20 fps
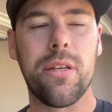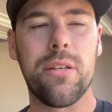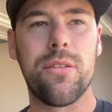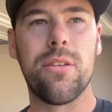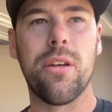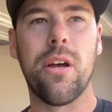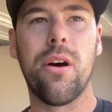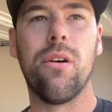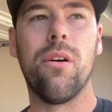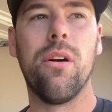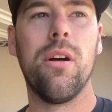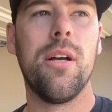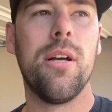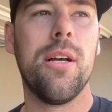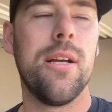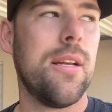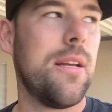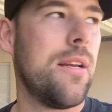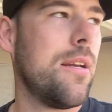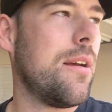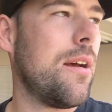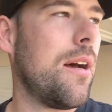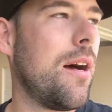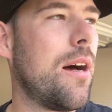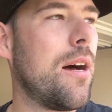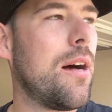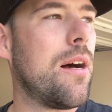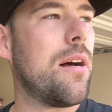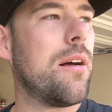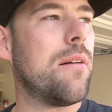So
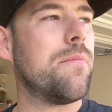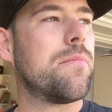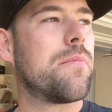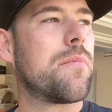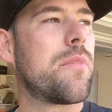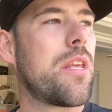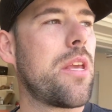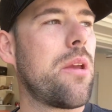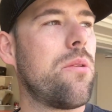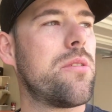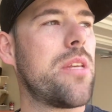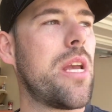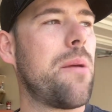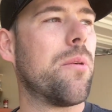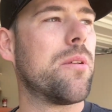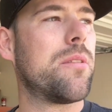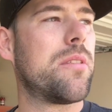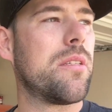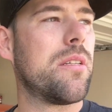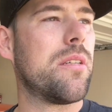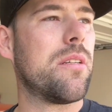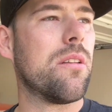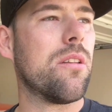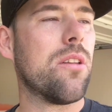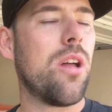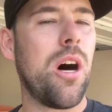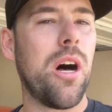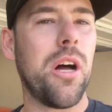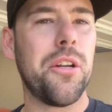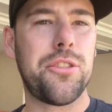he was able to
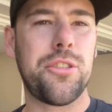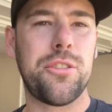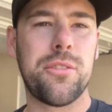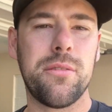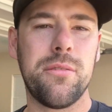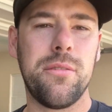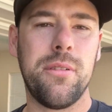launch.